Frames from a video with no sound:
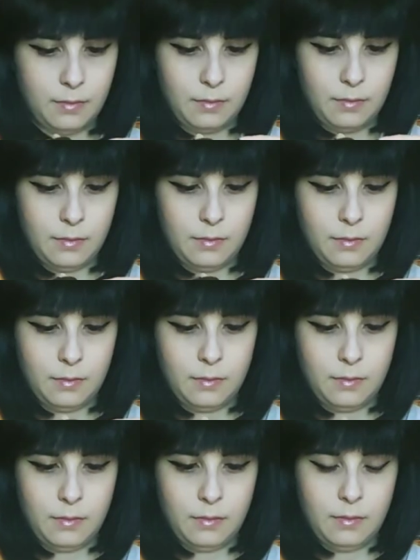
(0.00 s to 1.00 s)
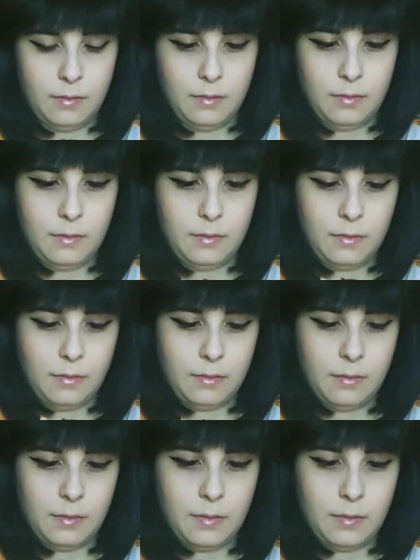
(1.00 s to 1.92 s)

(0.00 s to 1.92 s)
No one is speaking in this clip.